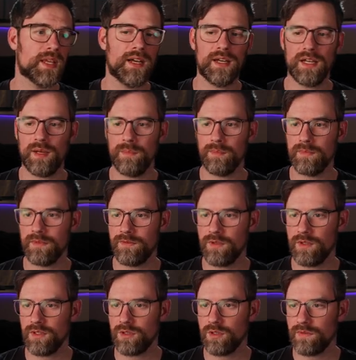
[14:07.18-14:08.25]
If
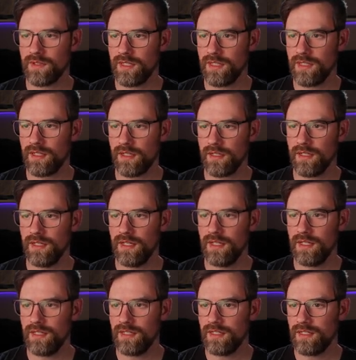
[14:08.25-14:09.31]
you look over here,
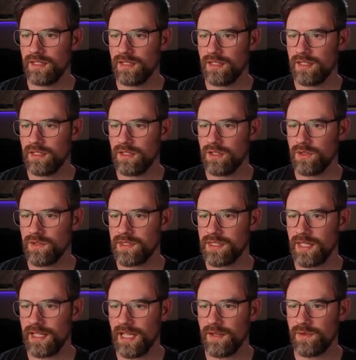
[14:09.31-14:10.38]
you'll
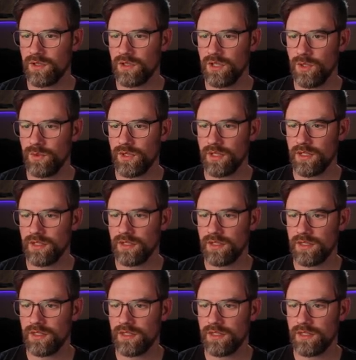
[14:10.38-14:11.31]
see I have a cloner.